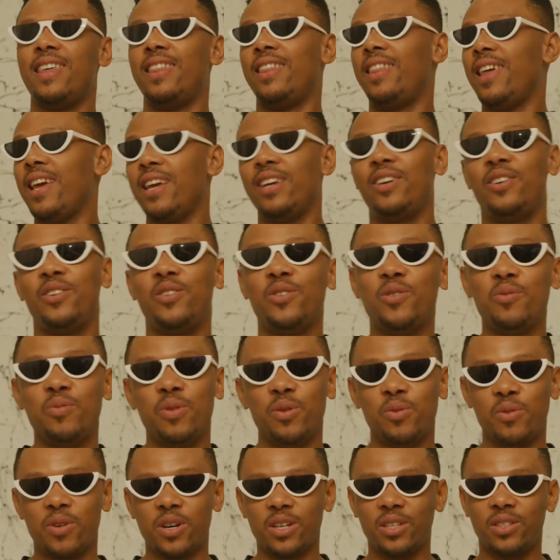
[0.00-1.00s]
Thank you. We
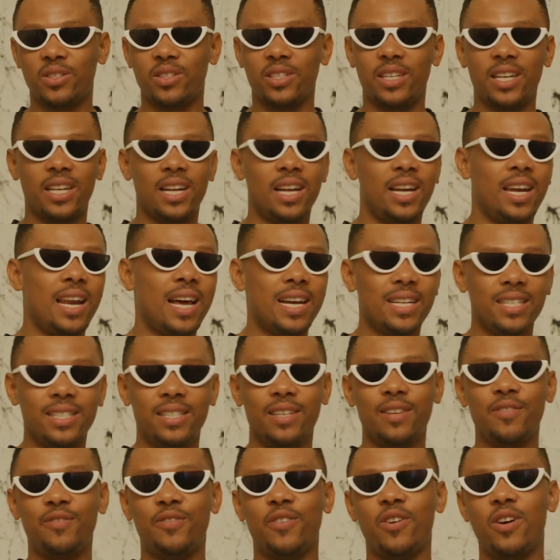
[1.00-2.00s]
worked together last
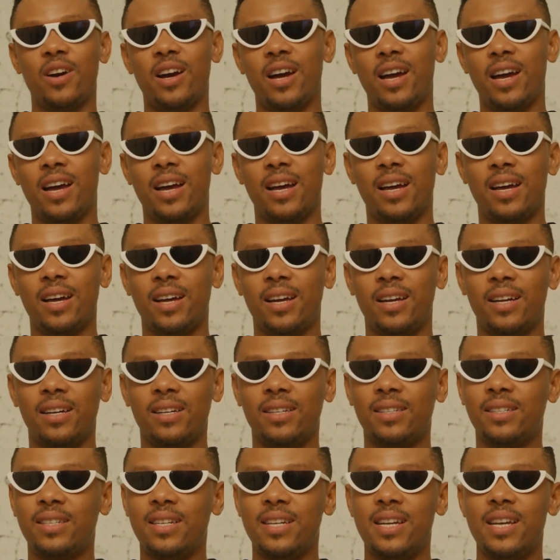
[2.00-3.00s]
year for her
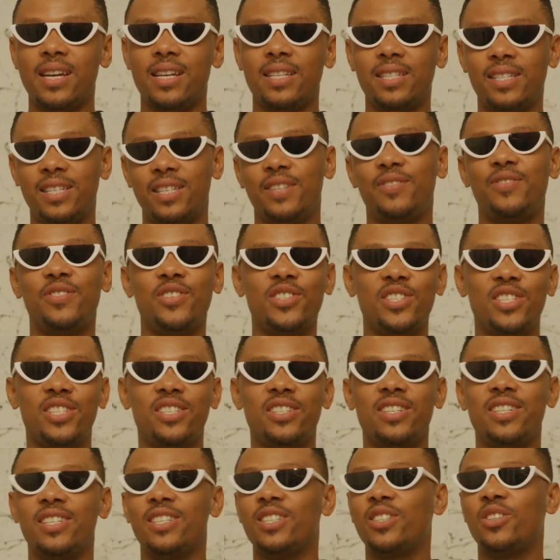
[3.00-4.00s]
TV
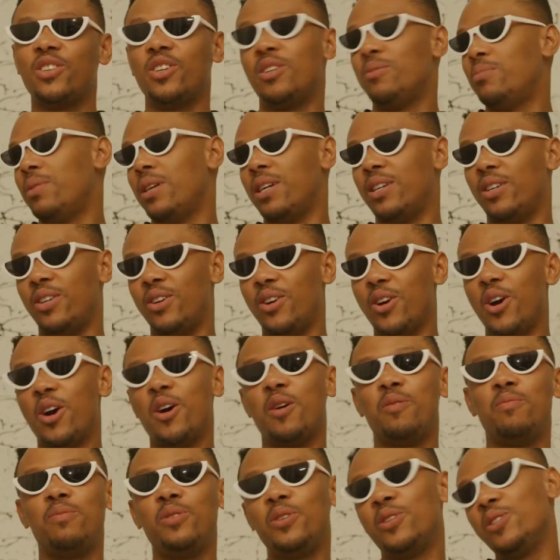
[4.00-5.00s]
series Grub and
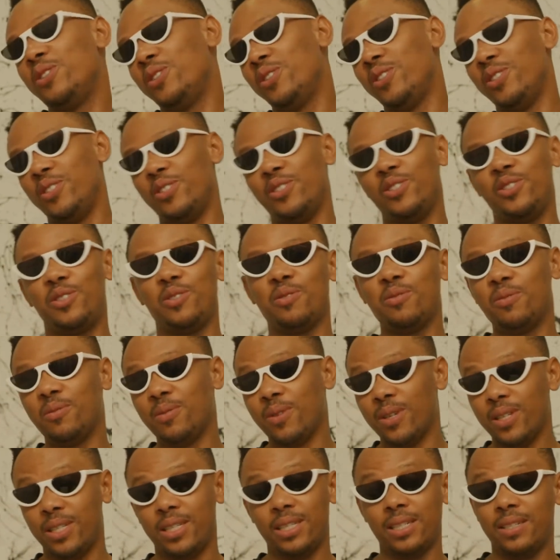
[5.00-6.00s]
Rob. Go to YouTube,
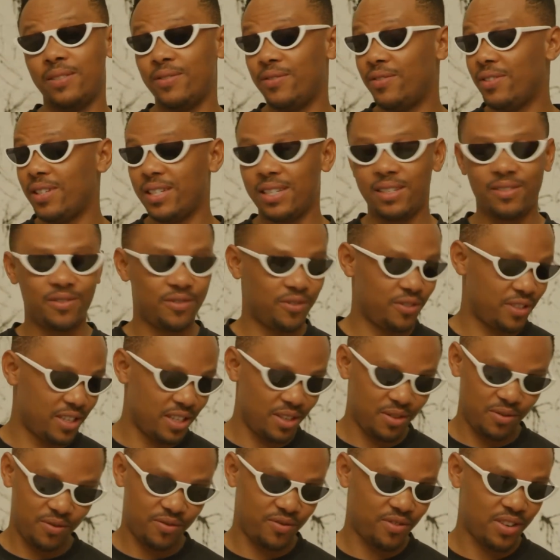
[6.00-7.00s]
watch it. Very,
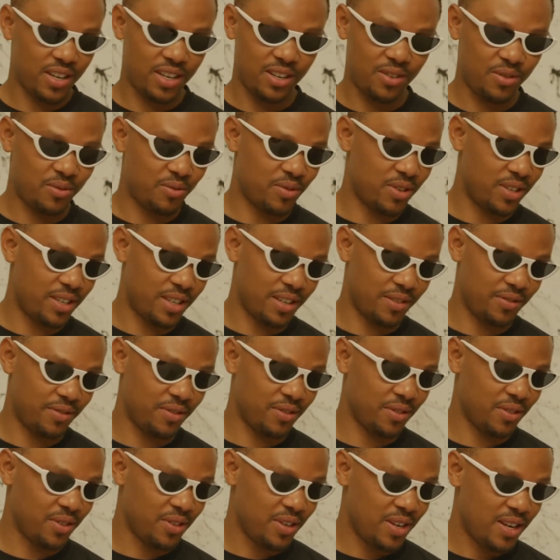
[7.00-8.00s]
very, very
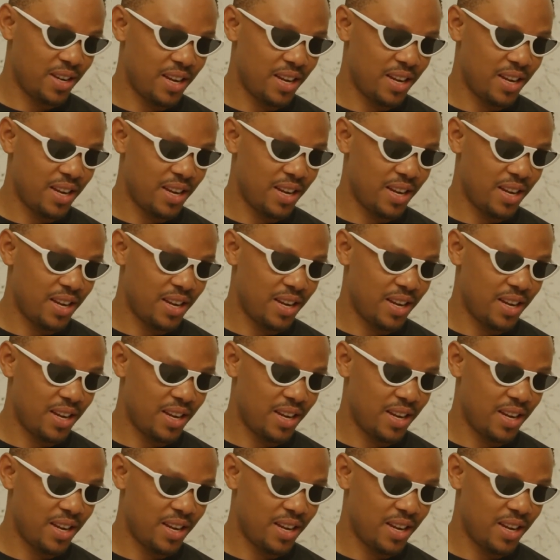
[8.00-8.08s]
wonderful.